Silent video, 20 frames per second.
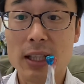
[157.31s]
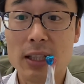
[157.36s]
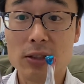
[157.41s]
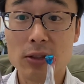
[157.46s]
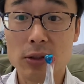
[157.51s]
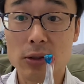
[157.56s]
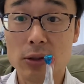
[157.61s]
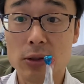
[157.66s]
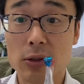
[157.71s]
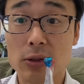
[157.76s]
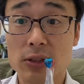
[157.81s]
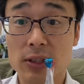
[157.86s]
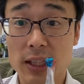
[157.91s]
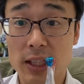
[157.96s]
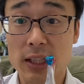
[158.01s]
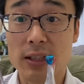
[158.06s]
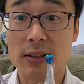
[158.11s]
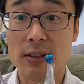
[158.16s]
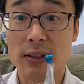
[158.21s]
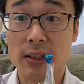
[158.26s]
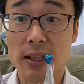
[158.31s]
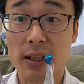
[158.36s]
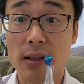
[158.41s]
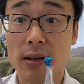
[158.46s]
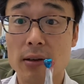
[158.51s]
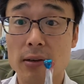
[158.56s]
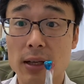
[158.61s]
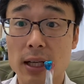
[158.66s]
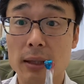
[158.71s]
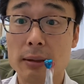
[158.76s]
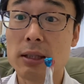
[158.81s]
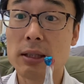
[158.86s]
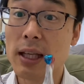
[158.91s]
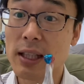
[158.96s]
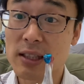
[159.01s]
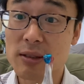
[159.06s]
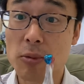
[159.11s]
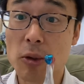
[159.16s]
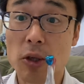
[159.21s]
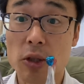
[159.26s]
to seek their
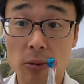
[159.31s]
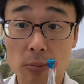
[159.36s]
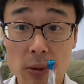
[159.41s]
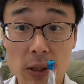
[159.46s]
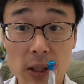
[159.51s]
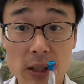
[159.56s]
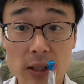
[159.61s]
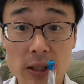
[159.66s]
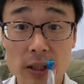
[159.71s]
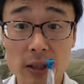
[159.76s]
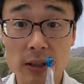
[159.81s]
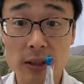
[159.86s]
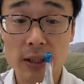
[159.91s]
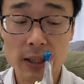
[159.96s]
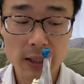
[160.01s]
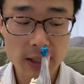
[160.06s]
expert opinion.